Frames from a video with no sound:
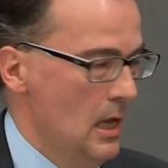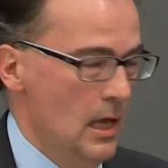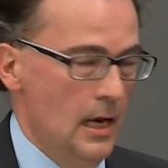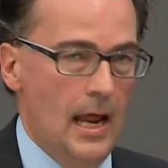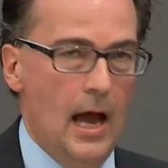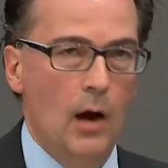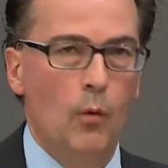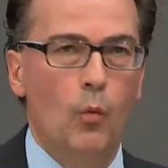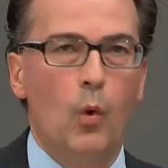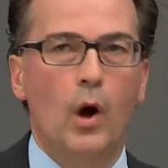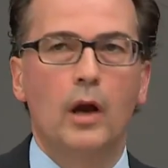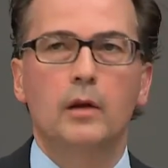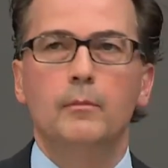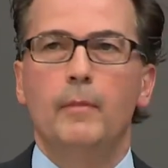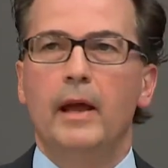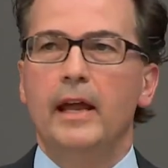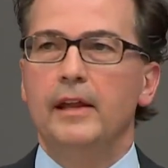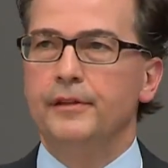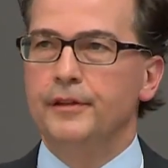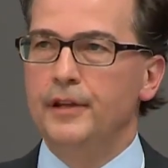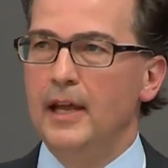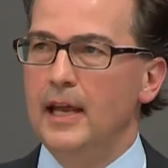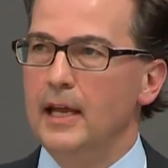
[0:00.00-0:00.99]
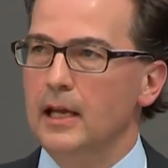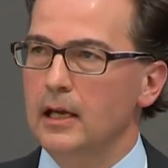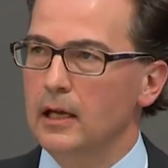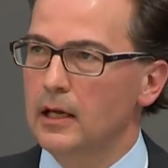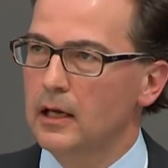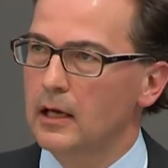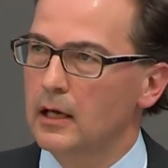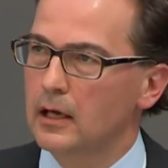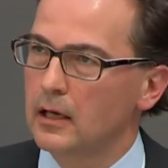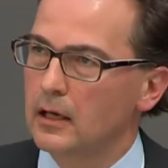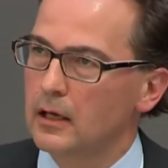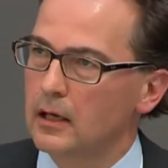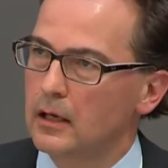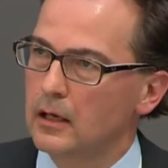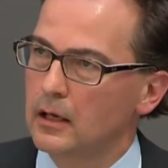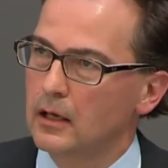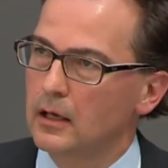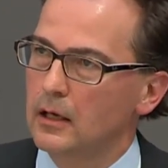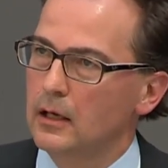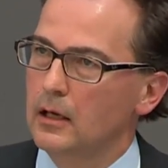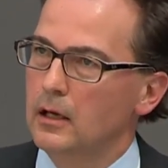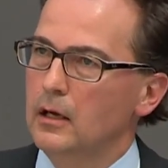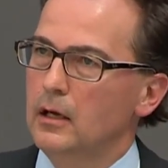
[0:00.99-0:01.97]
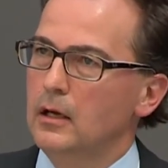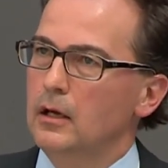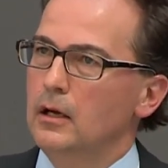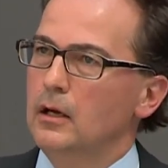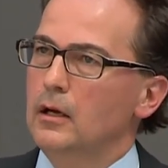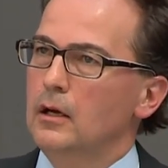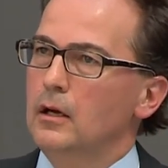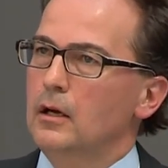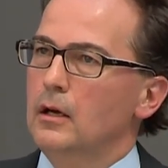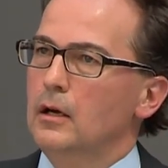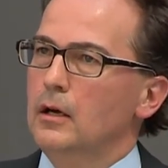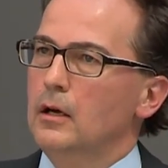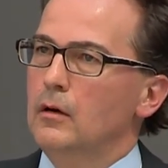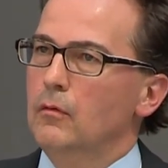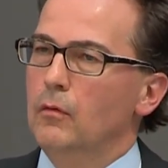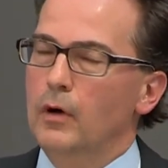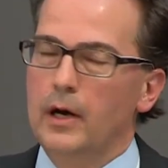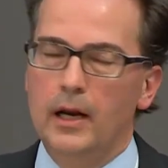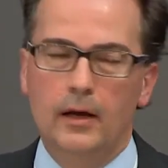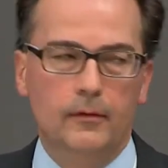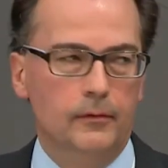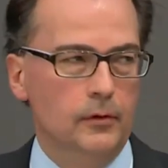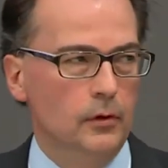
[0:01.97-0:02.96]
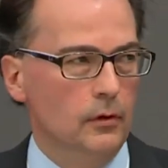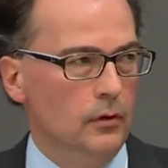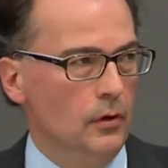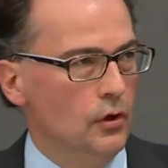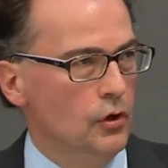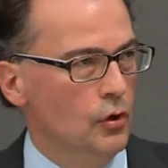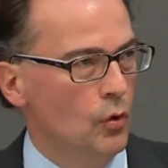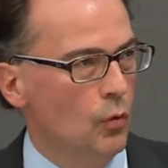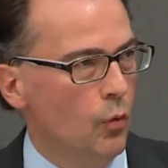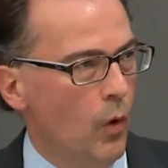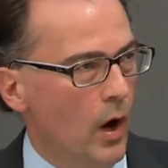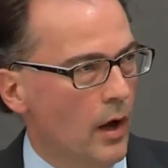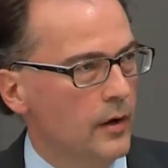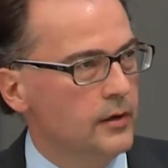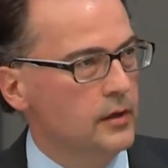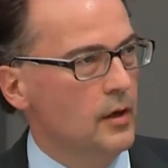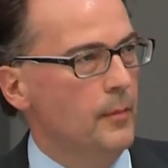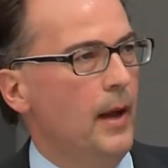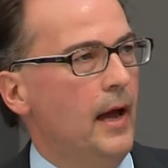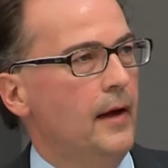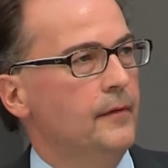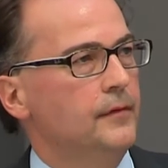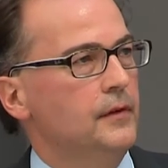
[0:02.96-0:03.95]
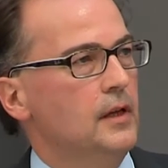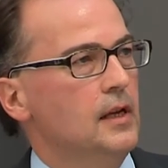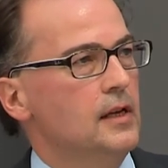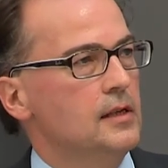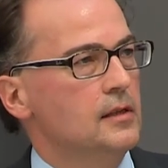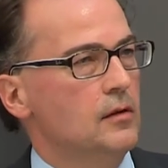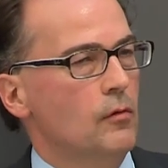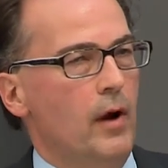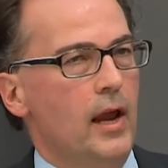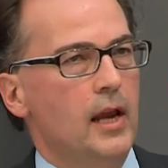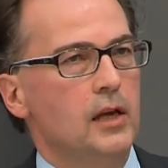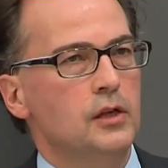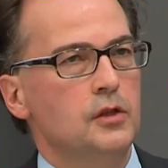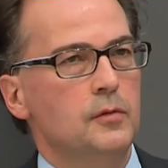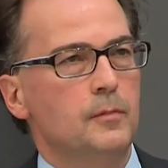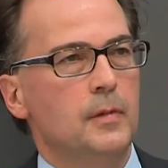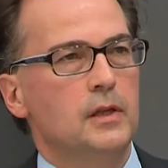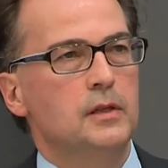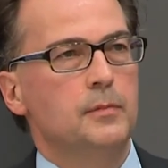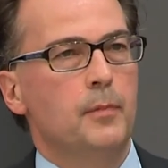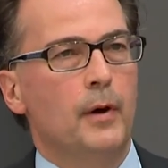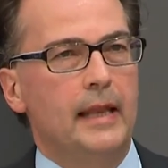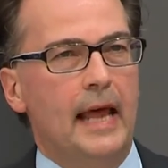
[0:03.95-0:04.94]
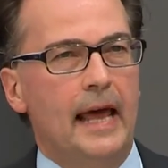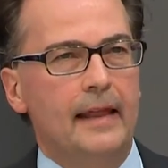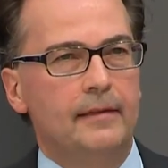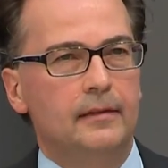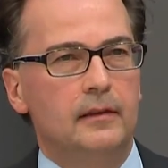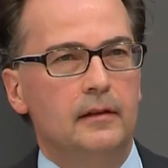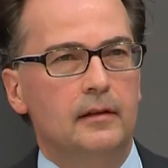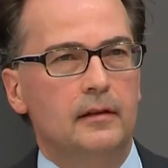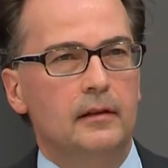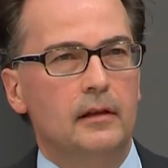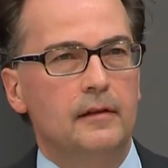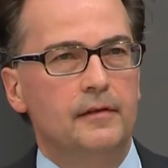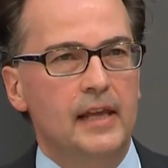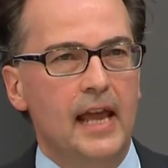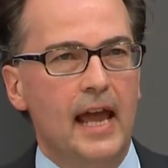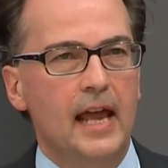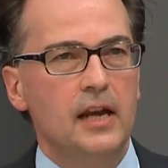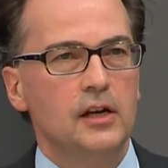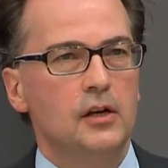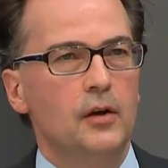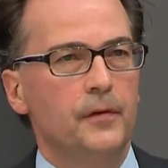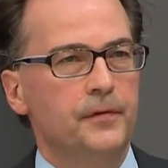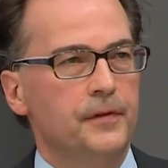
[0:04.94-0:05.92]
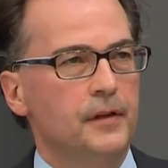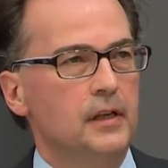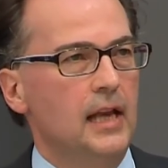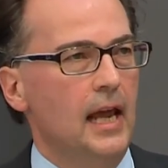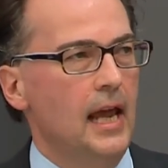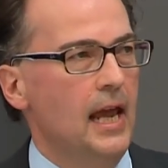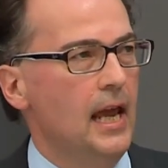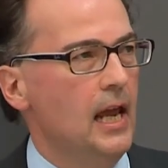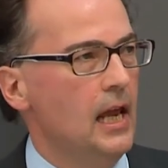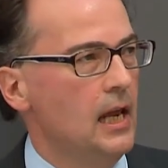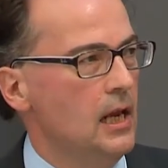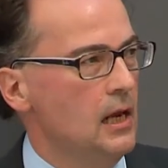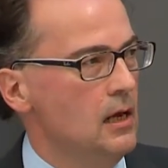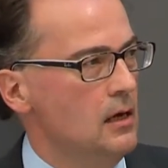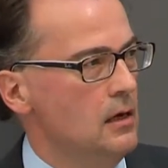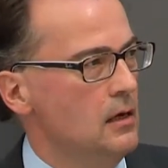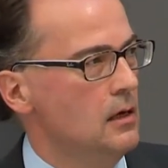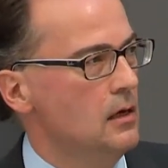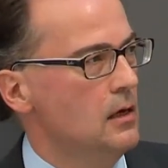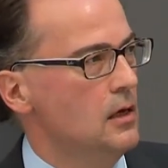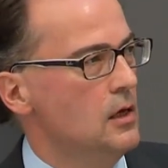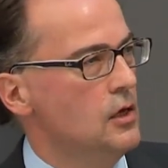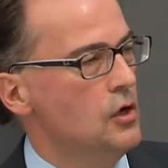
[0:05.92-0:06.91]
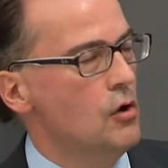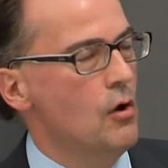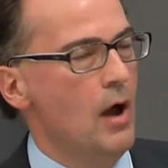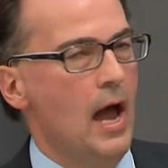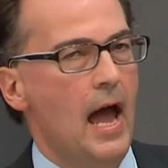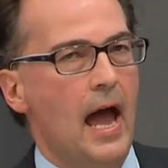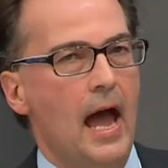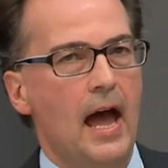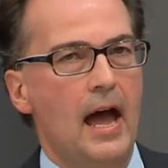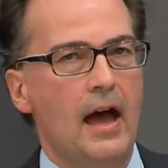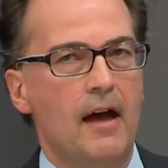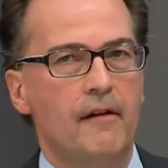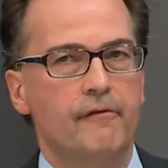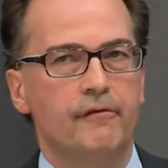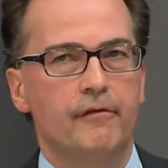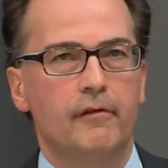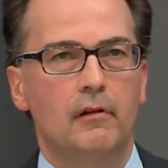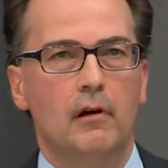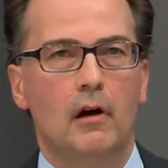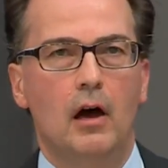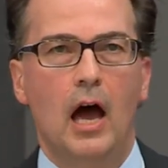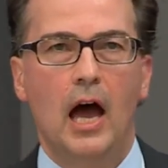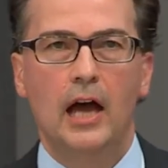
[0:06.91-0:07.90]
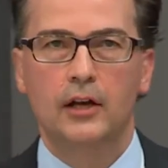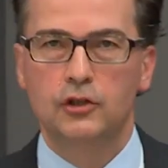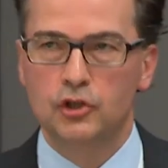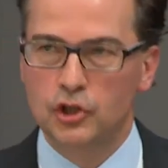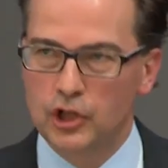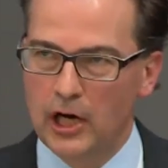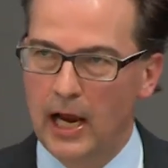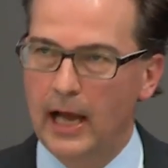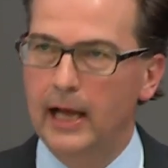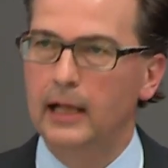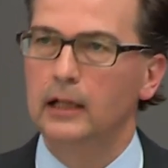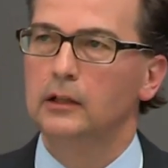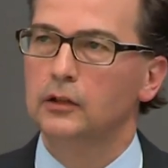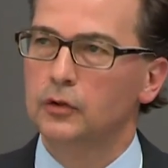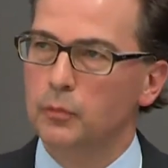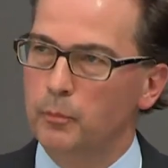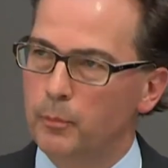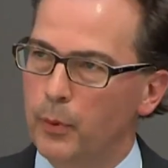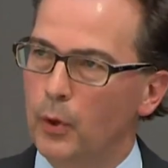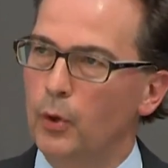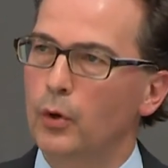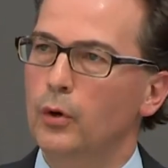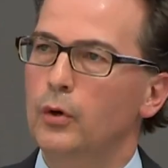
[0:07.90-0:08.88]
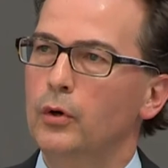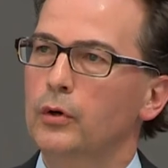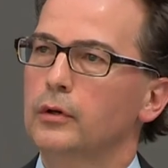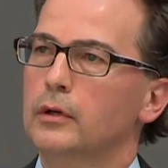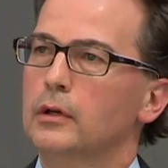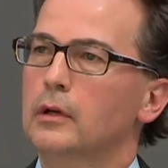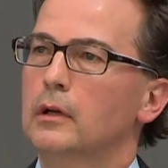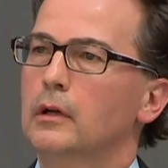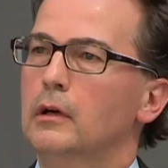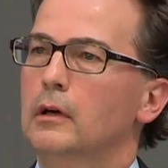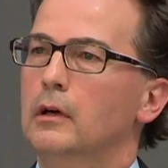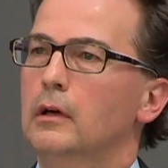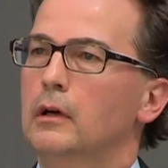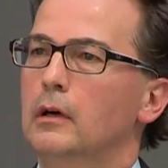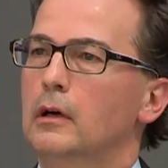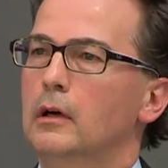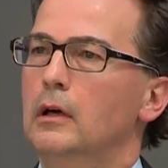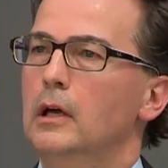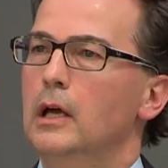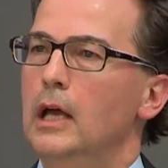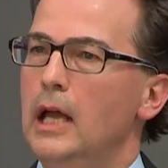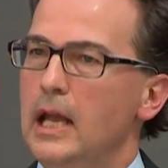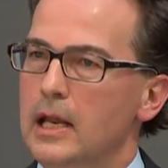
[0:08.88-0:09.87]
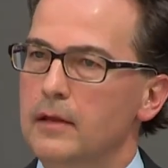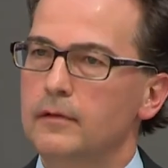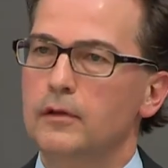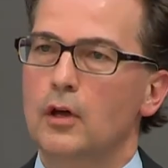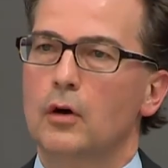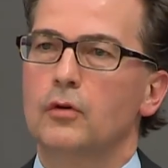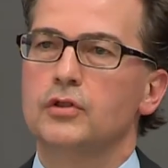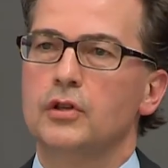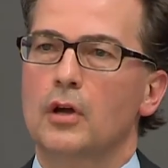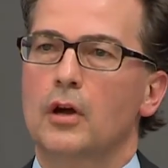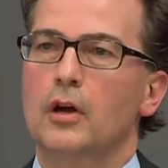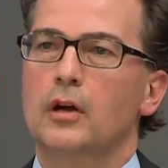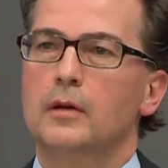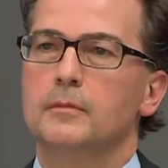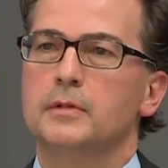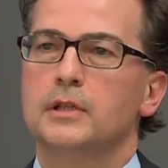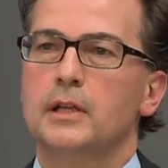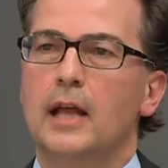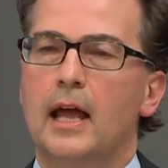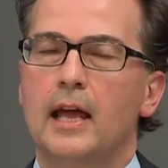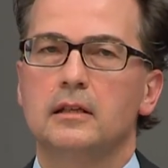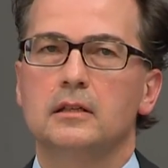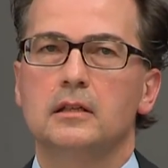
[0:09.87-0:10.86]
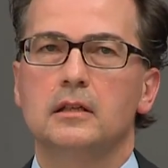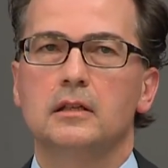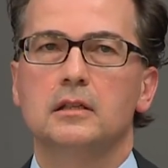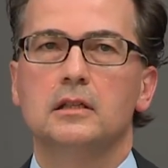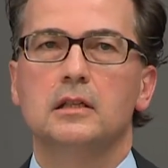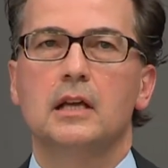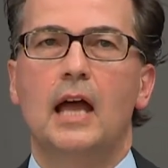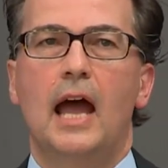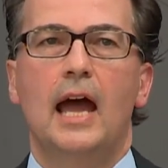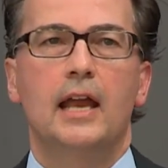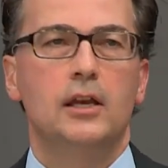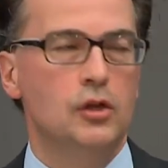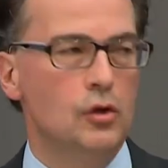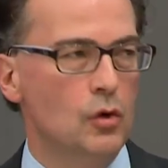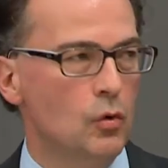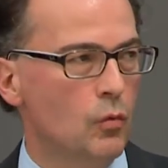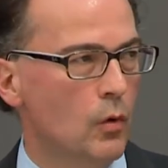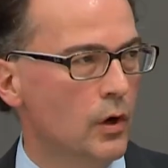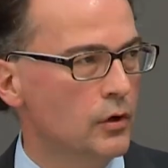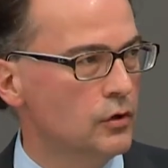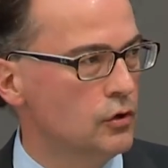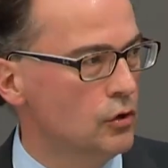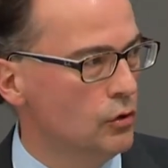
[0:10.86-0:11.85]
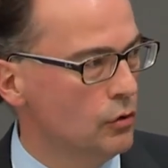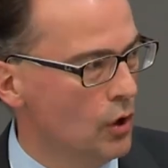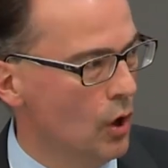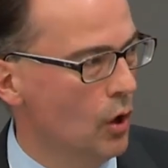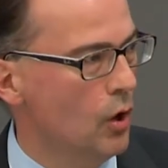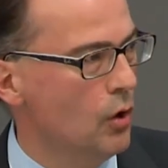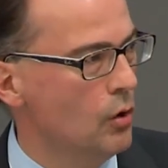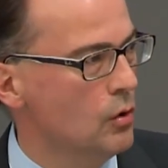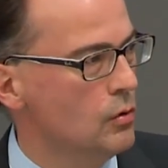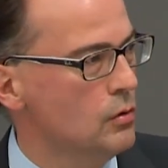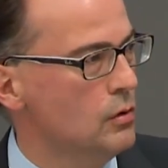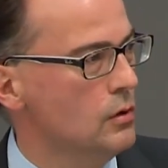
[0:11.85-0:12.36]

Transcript: Now, one may think whatever you want about these arrangements, but at the end of the day, you have a child born in those circumstances, and you want to know